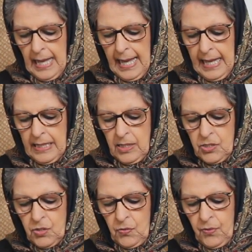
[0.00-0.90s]

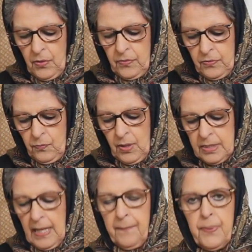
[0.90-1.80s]
And so
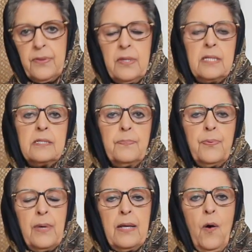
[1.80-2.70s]
once I put this
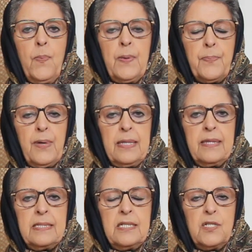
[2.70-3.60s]
open
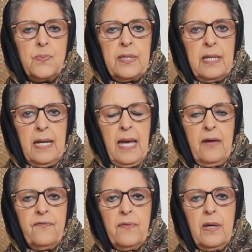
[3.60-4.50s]
parentheses with an
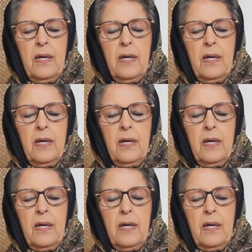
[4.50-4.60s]
F,